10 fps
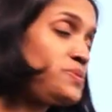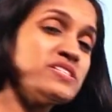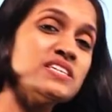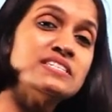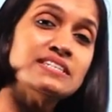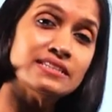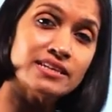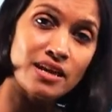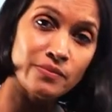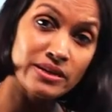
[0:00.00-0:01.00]
present in the
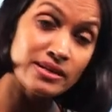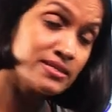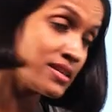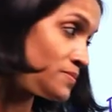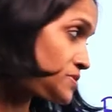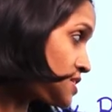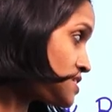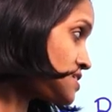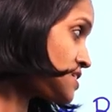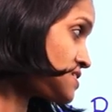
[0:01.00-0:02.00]
chemical
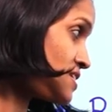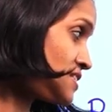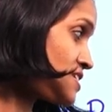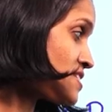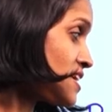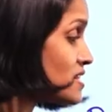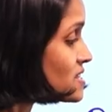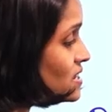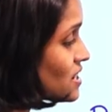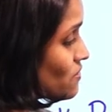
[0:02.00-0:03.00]
substances in the
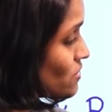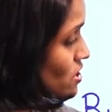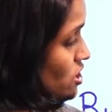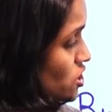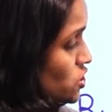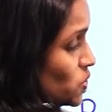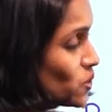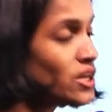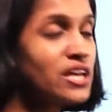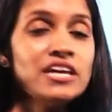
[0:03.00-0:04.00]
cells converted
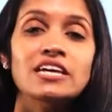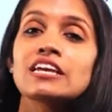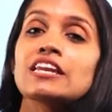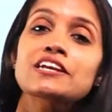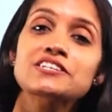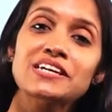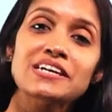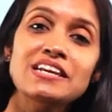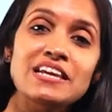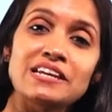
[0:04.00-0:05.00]
to
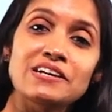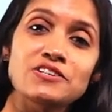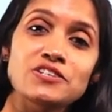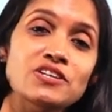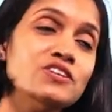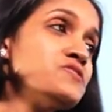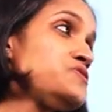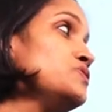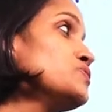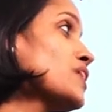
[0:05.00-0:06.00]
electrical energy.
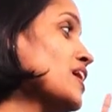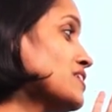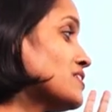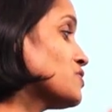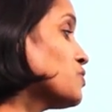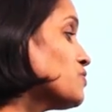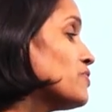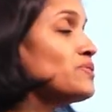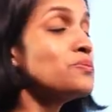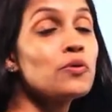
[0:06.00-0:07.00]
So you can go
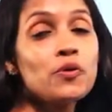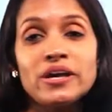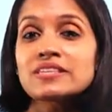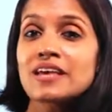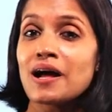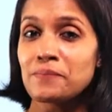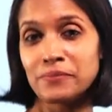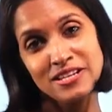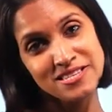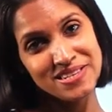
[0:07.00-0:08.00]
with more
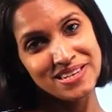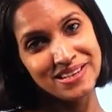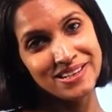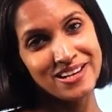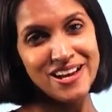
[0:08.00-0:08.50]
examples here,